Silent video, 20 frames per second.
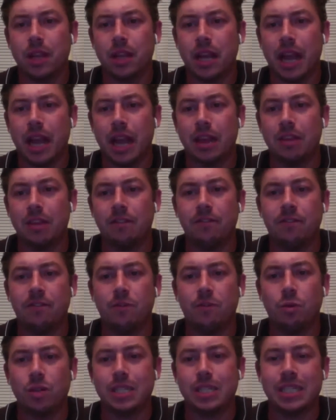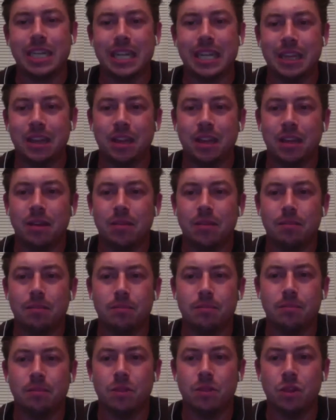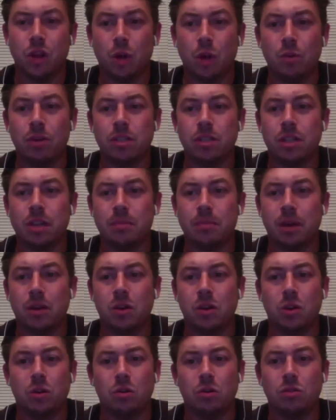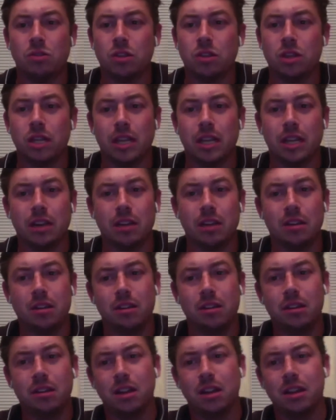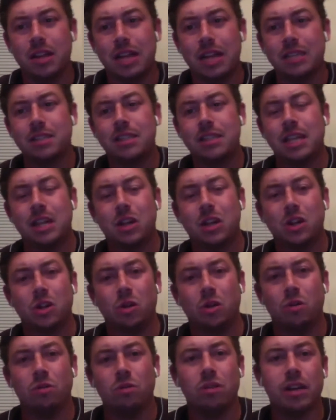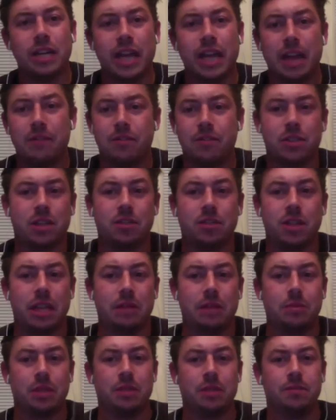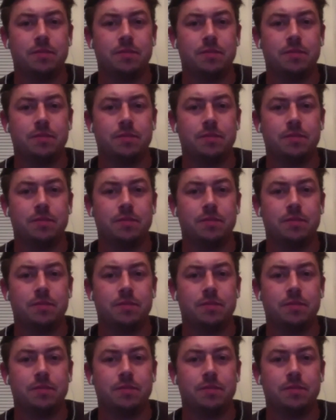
and the 14th lowest amount of goals on the year. Less than a goal a game for Southampton.